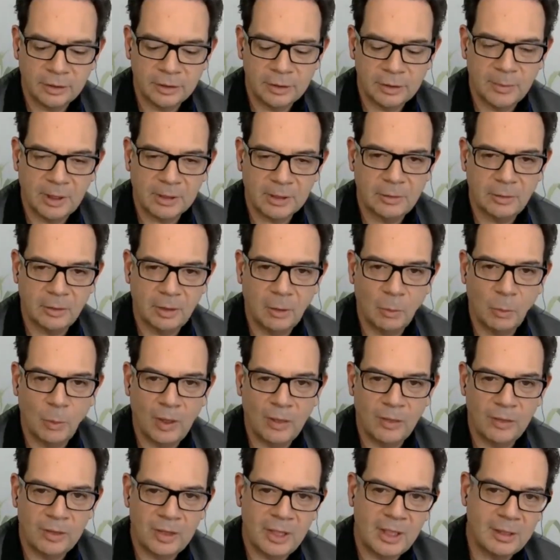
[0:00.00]
Dr. Michael
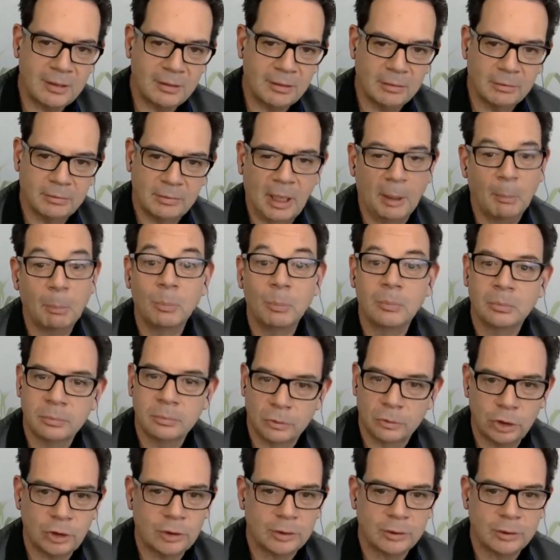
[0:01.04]
yeah. Sure. I